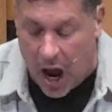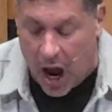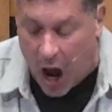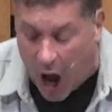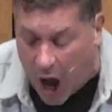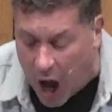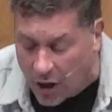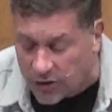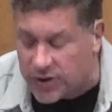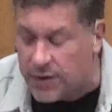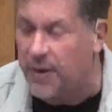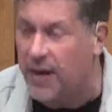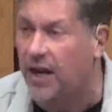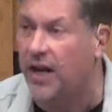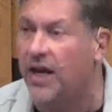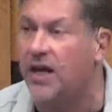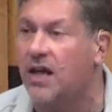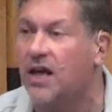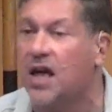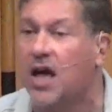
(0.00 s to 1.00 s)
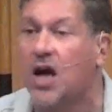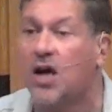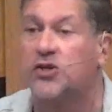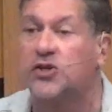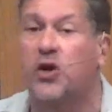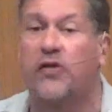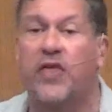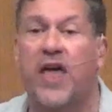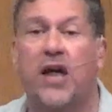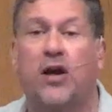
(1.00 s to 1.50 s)
Ultimately,
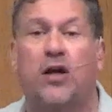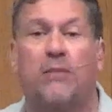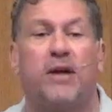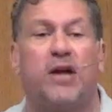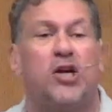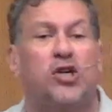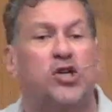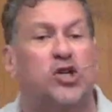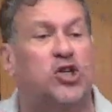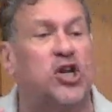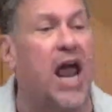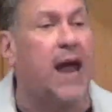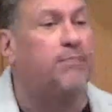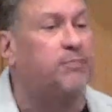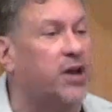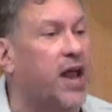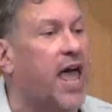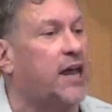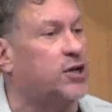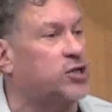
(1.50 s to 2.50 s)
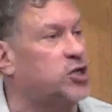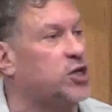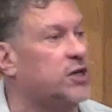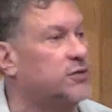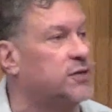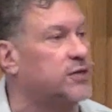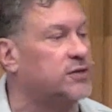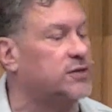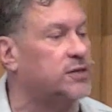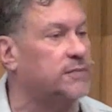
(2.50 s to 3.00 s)
so they could be shaped like
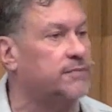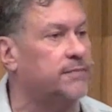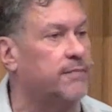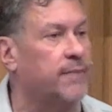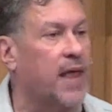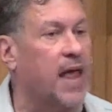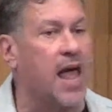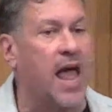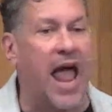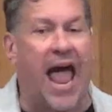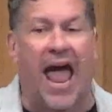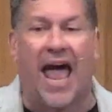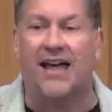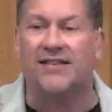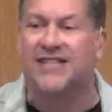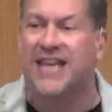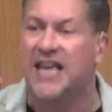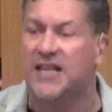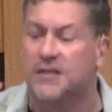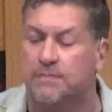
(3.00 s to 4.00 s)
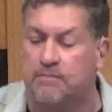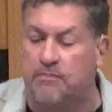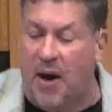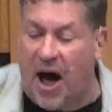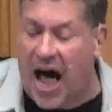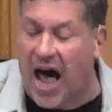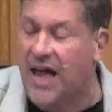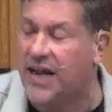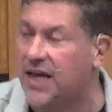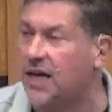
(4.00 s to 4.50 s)
Jesus, as his
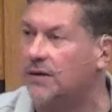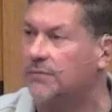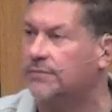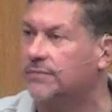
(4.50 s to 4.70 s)
body